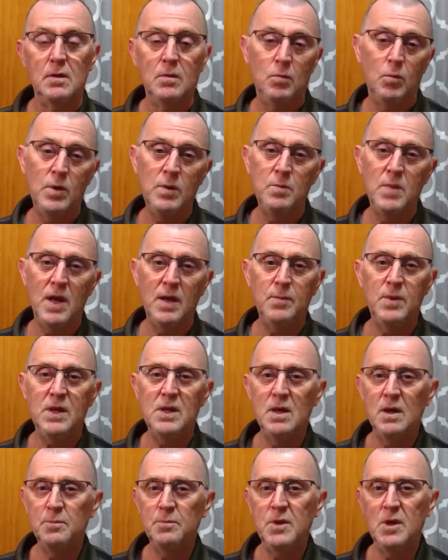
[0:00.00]
We may
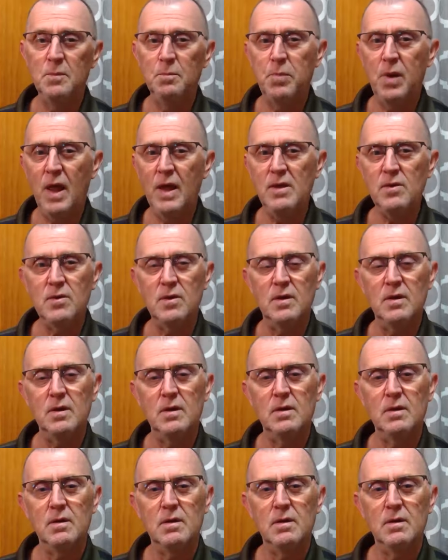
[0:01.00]
become complacent,
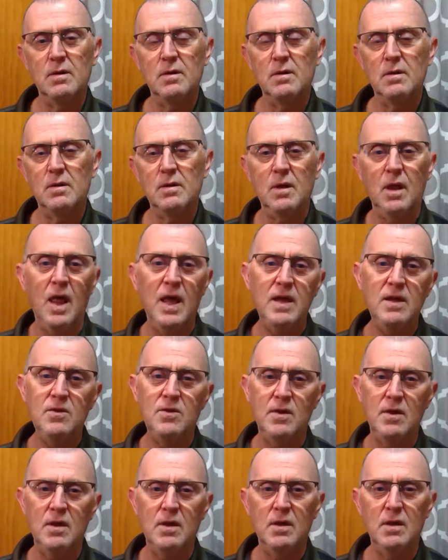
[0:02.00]

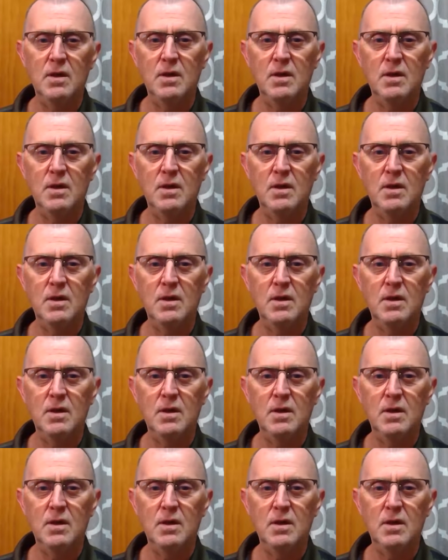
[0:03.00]
lazy,